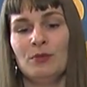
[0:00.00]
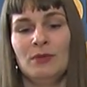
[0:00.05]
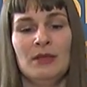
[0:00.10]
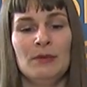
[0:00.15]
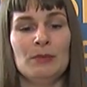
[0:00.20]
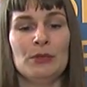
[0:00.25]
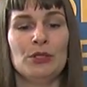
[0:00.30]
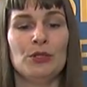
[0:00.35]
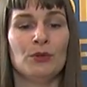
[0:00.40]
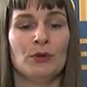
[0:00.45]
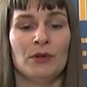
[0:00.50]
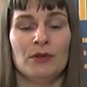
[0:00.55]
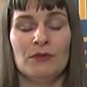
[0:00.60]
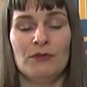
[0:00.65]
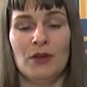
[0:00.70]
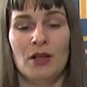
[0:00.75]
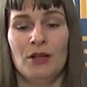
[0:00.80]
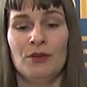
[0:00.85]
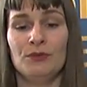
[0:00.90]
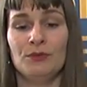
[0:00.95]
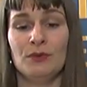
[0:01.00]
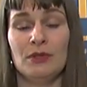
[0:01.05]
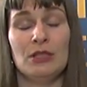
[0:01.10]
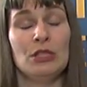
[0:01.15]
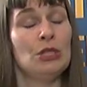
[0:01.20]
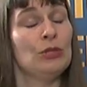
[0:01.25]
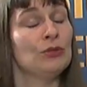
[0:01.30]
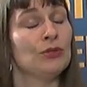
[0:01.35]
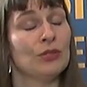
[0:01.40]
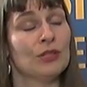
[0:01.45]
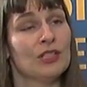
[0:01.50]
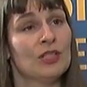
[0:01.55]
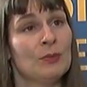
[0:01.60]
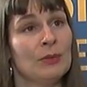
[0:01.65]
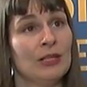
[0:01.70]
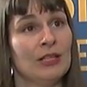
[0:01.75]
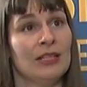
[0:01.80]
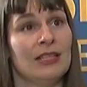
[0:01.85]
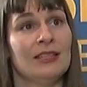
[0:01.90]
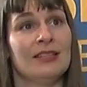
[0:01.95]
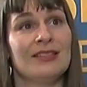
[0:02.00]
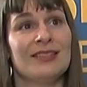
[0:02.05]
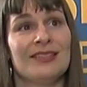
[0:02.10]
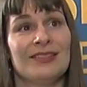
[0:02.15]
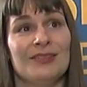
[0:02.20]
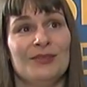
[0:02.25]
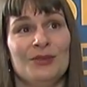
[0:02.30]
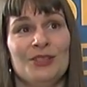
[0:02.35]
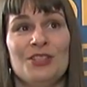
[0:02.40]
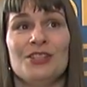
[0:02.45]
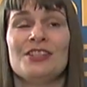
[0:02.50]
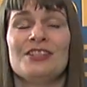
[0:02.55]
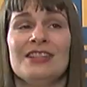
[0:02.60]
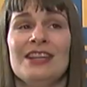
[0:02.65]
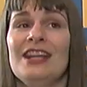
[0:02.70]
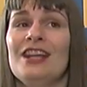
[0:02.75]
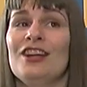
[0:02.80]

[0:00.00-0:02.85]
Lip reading: people who are involved with user experience, which is an